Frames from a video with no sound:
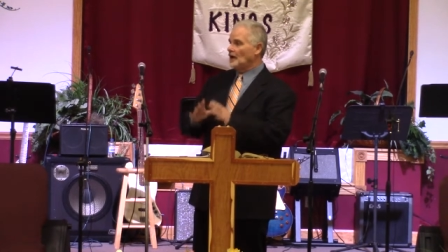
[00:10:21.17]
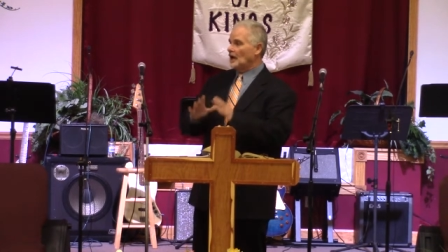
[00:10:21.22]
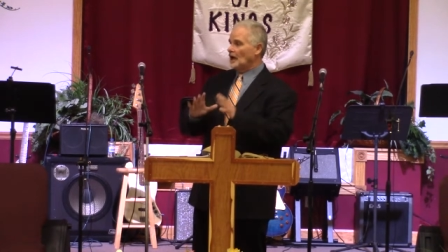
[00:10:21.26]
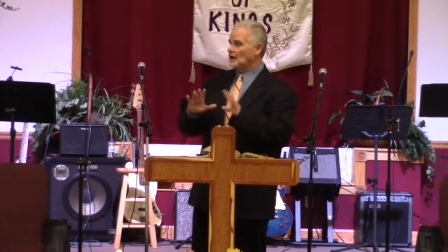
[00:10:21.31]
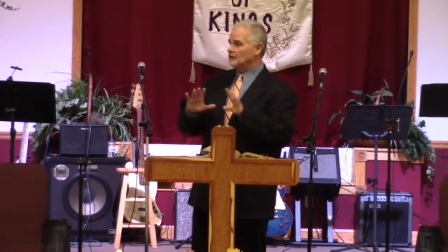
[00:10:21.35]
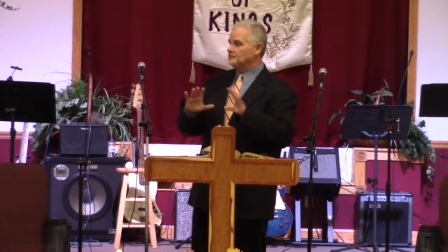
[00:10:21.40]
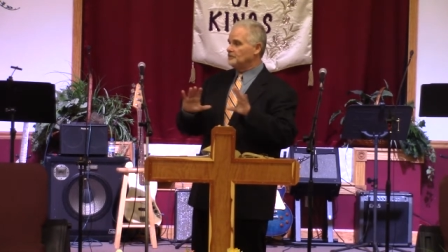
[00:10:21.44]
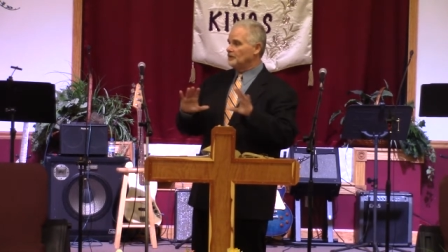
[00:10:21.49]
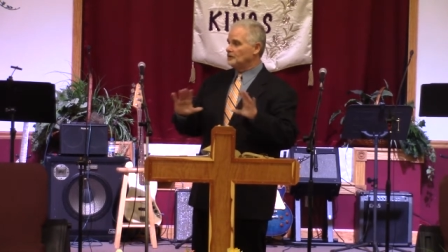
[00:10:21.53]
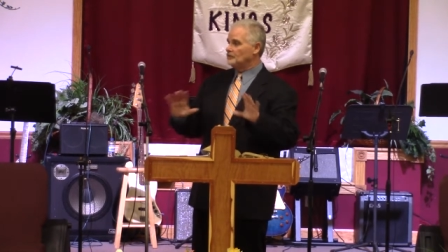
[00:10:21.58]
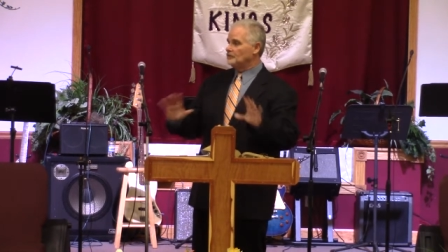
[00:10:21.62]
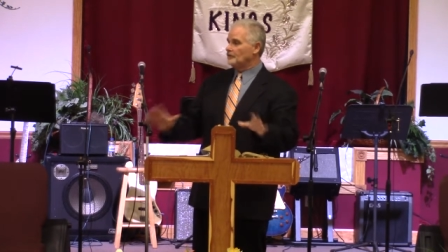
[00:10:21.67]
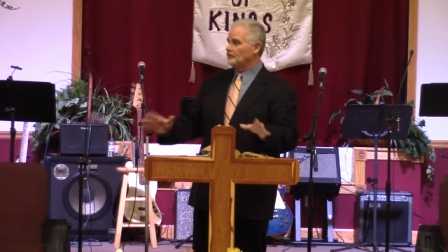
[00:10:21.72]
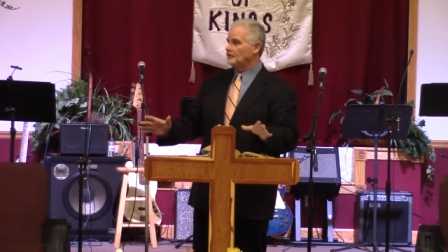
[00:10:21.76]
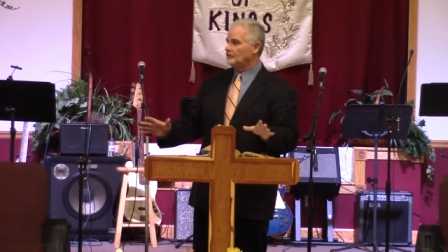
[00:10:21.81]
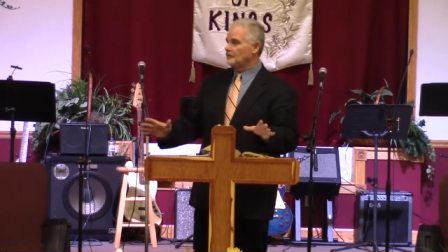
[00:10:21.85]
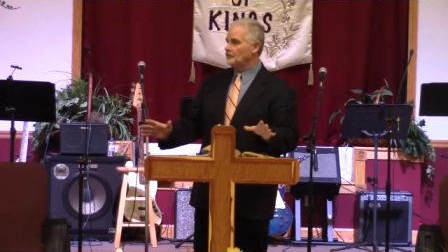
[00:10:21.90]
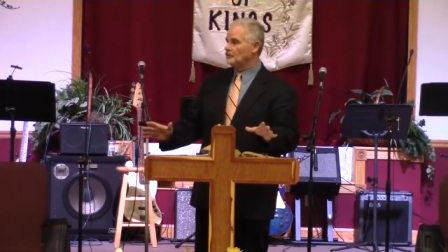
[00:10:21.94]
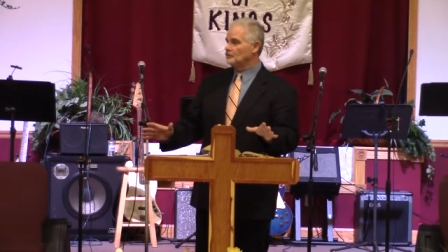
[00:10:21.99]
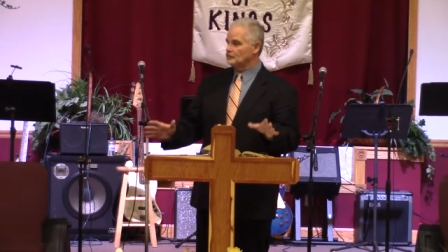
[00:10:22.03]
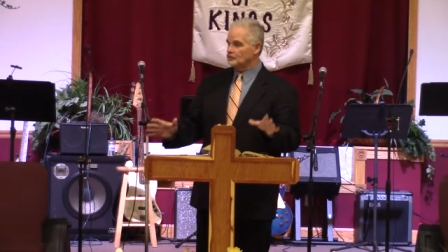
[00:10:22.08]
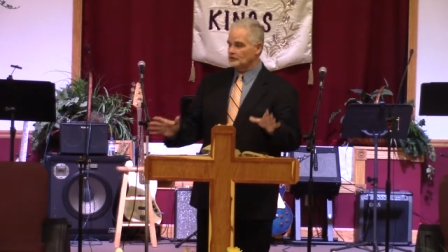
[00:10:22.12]
has been
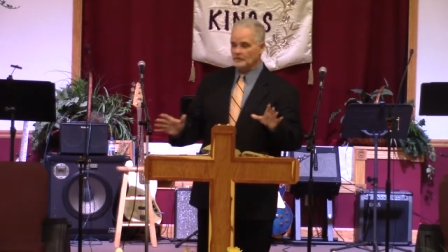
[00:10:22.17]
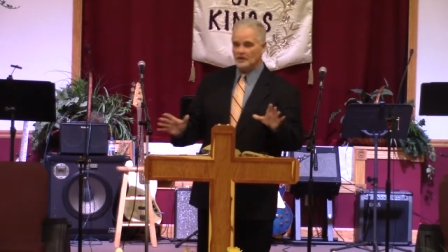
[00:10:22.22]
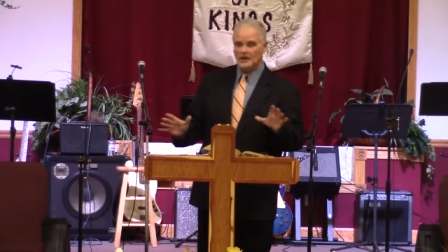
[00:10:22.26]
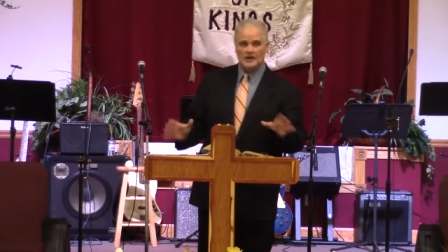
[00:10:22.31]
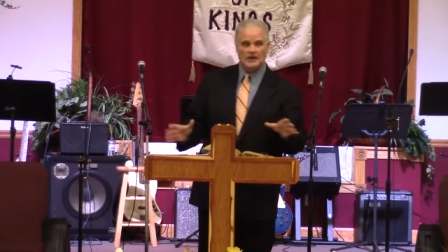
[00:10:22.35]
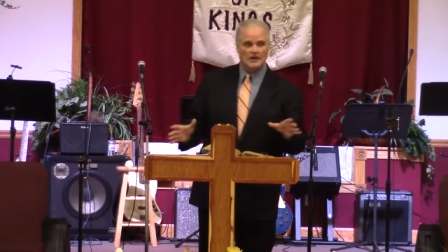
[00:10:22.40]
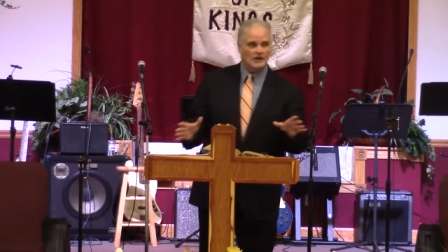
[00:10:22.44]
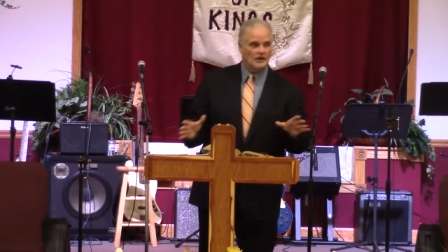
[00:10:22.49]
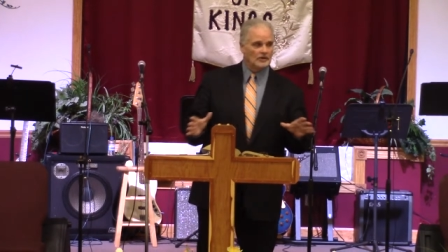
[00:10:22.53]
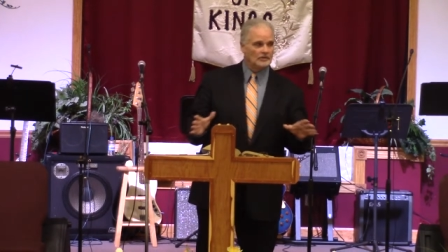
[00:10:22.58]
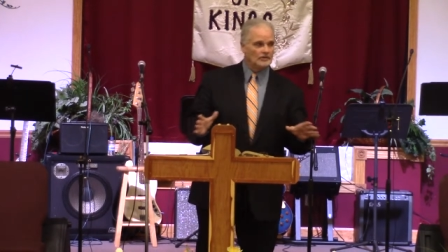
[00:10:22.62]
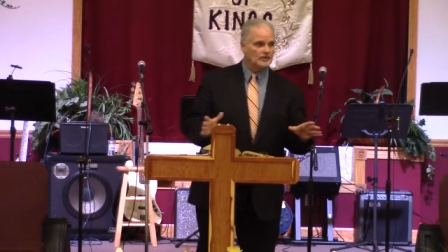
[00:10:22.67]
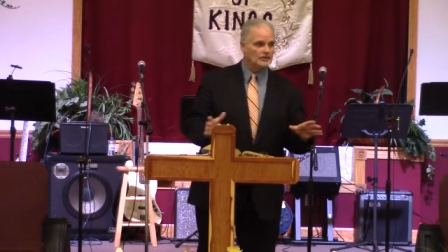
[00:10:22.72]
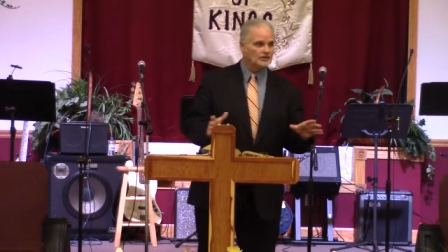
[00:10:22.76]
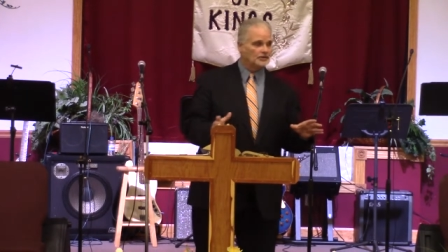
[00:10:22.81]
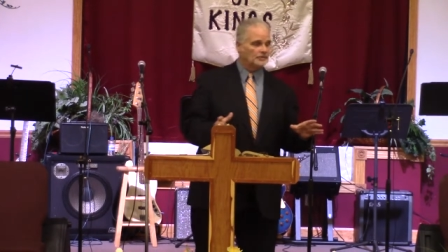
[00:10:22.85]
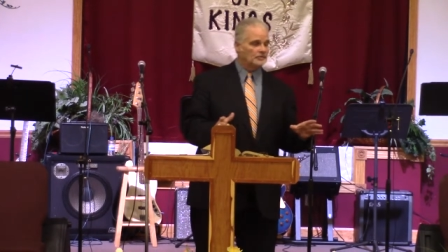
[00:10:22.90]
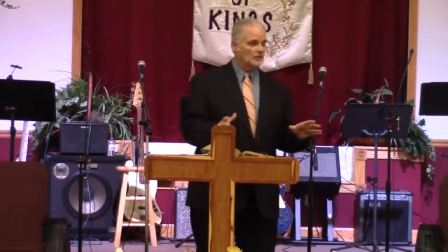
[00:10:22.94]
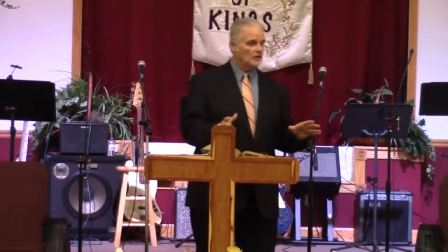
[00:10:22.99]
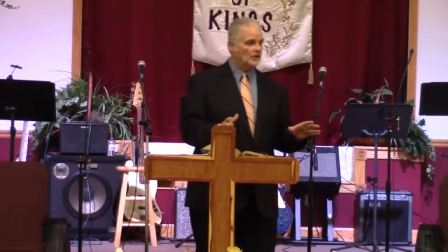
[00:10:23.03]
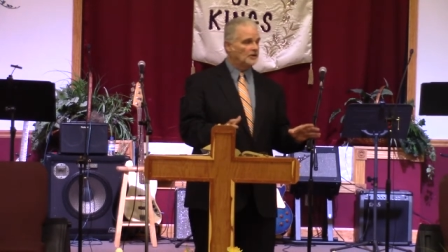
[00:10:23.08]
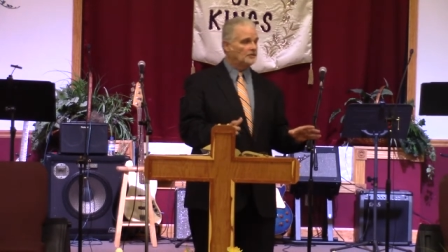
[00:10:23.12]
refused to be here in the
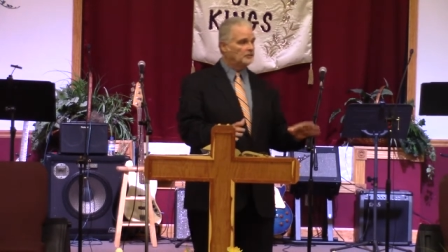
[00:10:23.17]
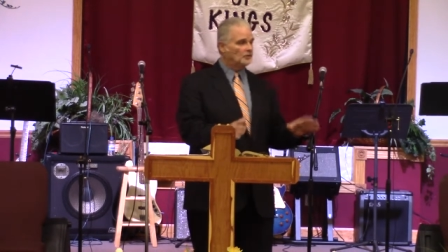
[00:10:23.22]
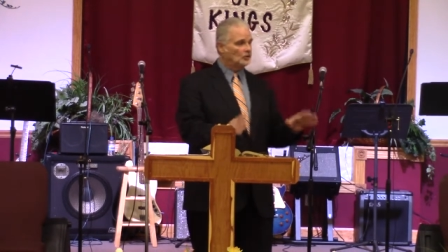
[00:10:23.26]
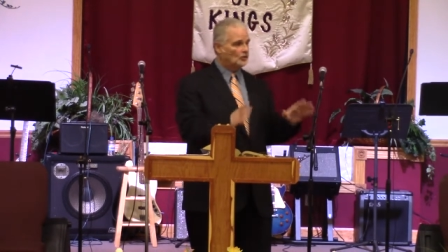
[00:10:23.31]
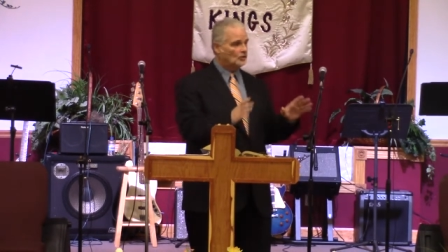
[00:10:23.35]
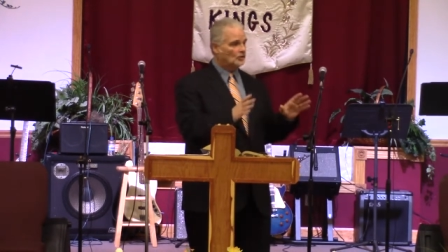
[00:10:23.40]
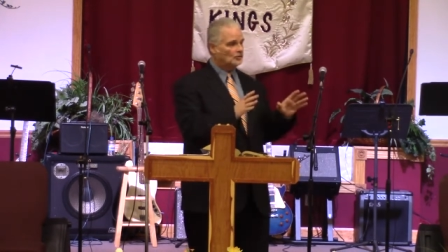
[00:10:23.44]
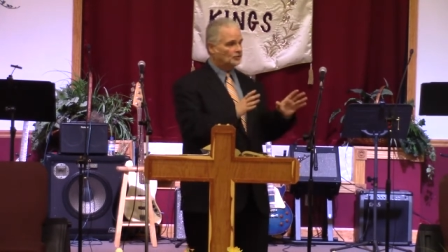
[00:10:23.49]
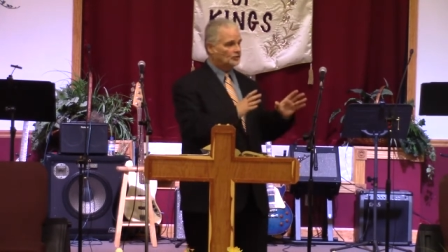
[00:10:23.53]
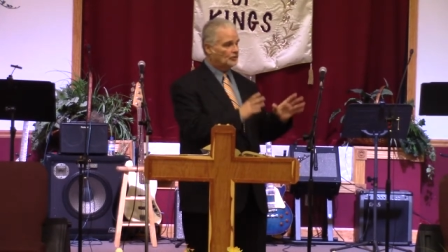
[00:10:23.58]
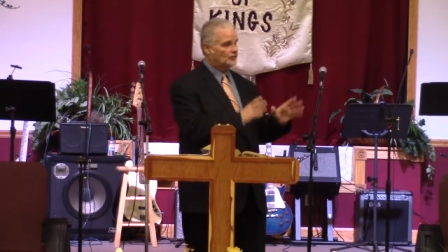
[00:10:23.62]
Supreme Court,